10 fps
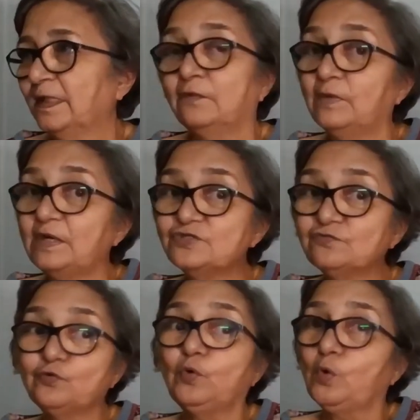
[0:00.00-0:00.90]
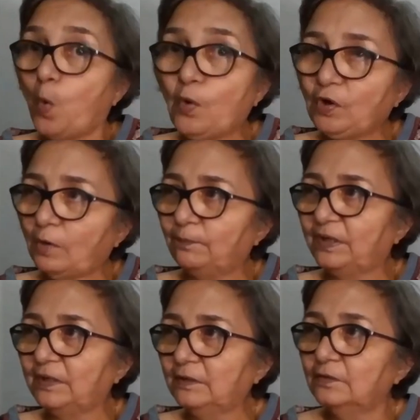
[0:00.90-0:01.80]
Whereas if you don't
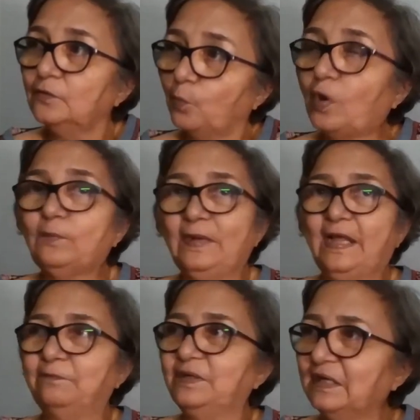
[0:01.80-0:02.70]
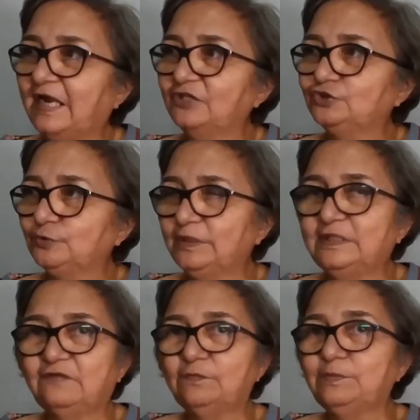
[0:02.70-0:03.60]
operate, what will happen? Gradually,
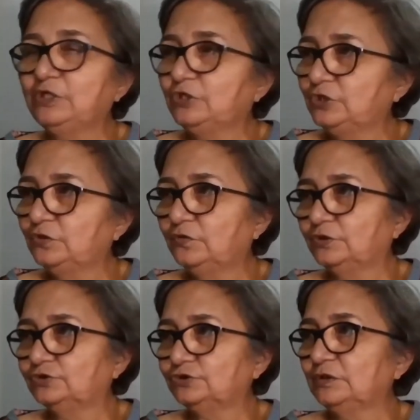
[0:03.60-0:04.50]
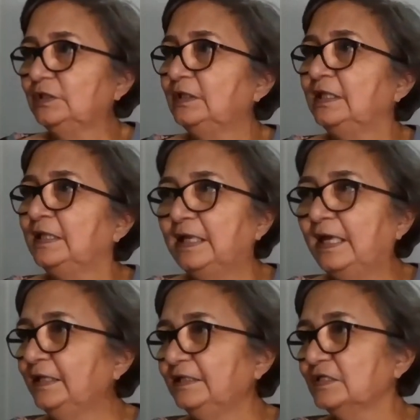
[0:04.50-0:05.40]
there will be deterioration
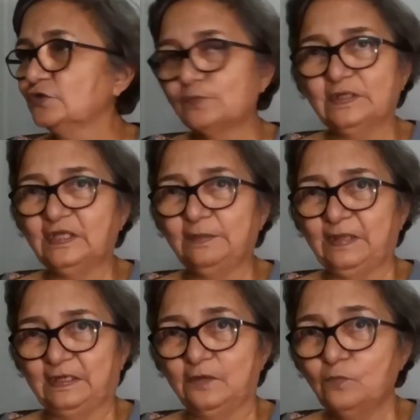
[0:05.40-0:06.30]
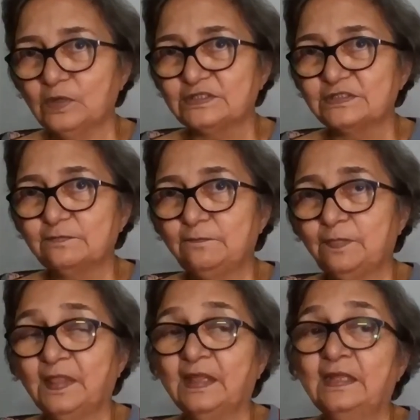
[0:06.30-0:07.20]
and things will keep getting worse.
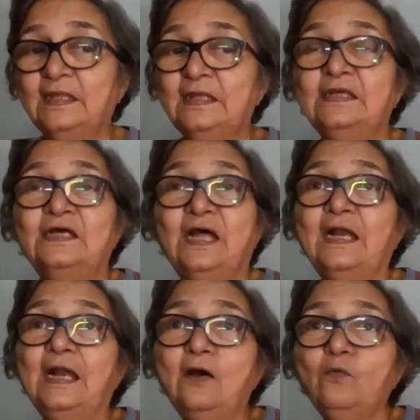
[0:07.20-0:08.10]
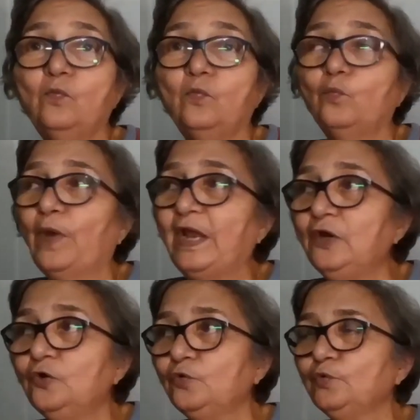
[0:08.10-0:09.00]
Now,
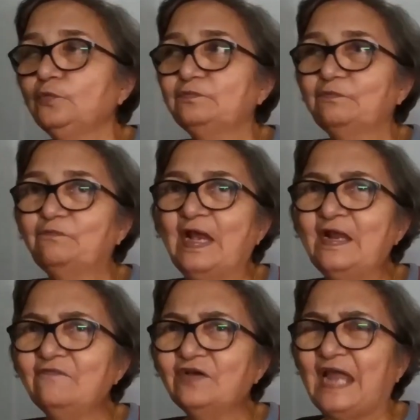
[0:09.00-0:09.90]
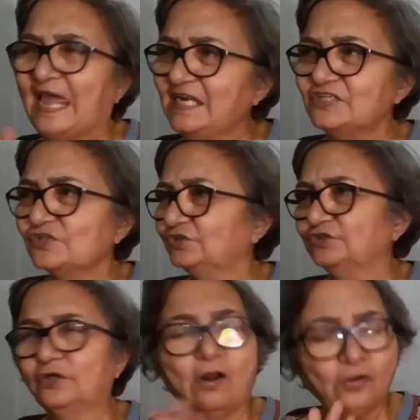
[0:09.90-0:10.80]
whenever any
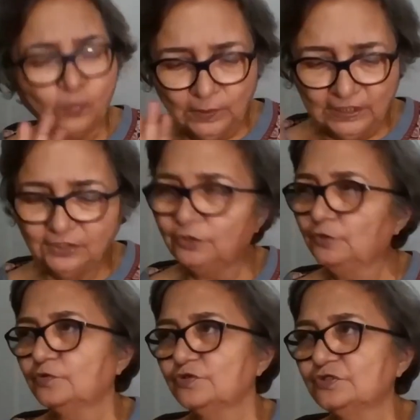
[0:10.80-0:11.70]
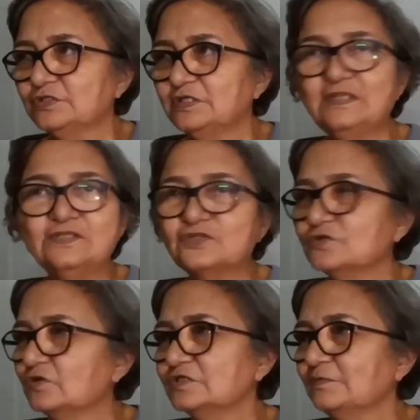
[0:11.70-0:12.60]
surgeon, not only a neurosurgeon, and this
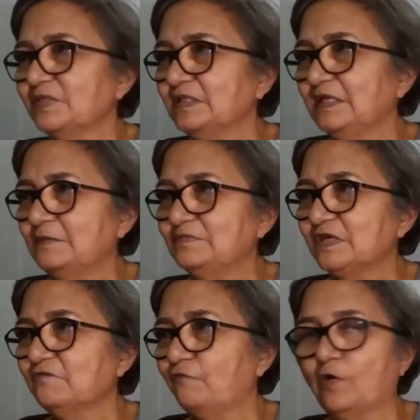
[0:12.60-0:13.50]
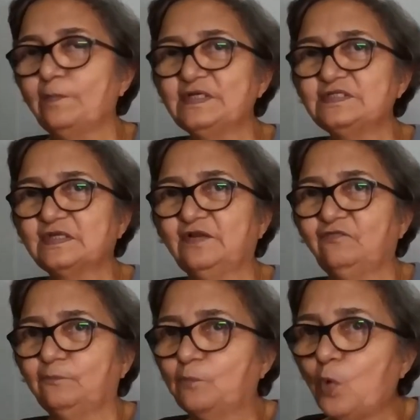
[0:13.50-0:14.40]
is not something that I'm saying for myself,
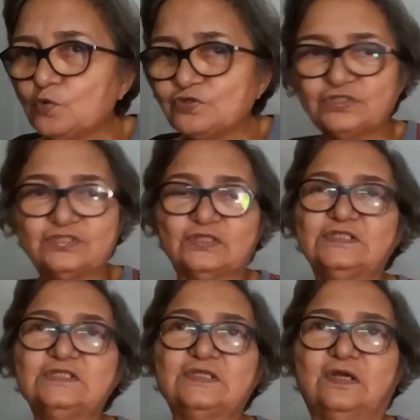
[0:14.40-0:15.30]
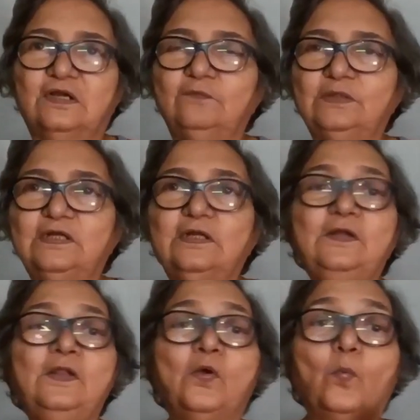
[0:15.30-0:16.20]
most surgeons agree with it.
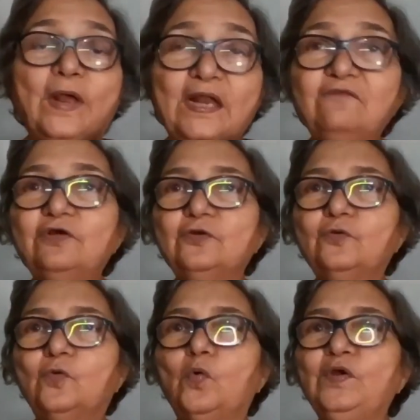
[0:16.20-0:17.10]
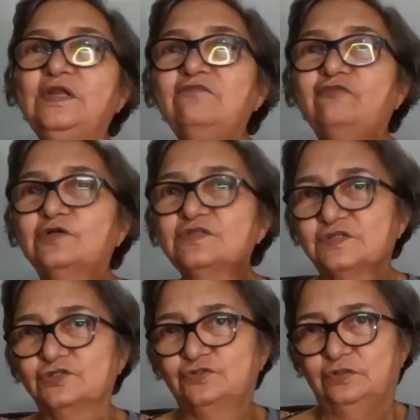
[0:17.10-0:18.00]
Whenever you go in for a
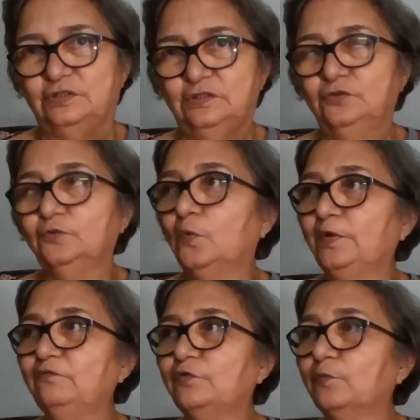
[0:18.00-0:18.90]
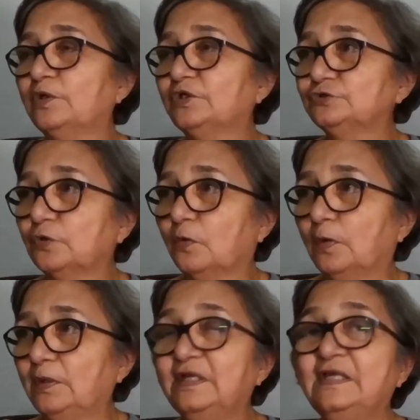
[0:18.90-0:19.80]
surgery, you go in for what is
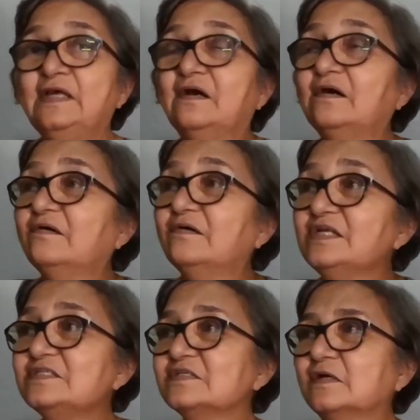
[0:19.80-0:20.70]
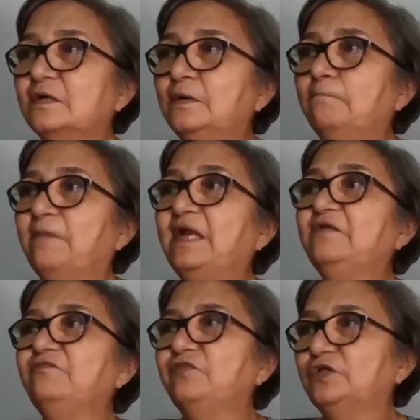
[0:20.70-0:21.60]
called a risk
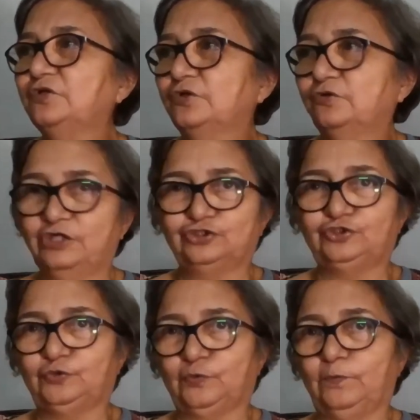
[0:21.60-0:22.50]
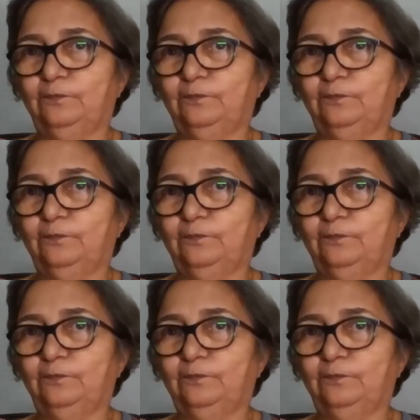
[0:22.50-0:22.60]
benefit ratio.